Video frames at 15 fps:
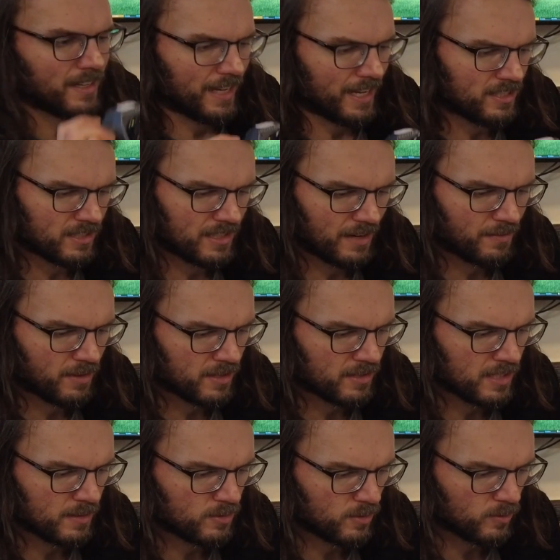Actually, everything
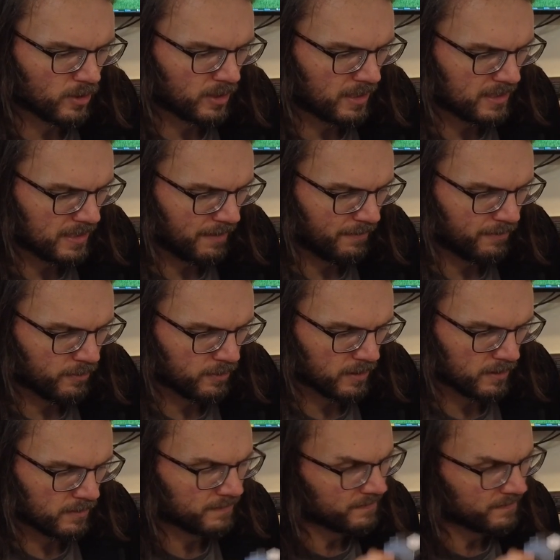seems to work except for